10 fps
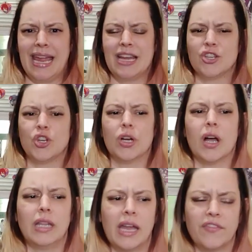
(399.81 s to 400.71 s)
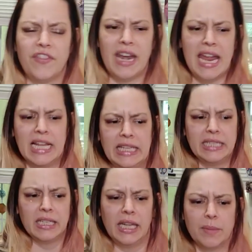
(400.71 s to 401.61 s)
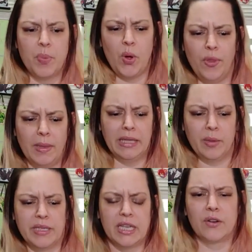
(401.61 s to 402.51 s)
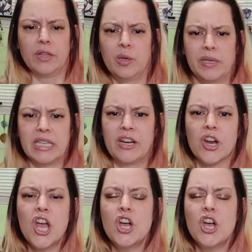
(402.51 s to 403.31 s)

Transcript: it took a lot of finagling to like pull them a little bit tighter,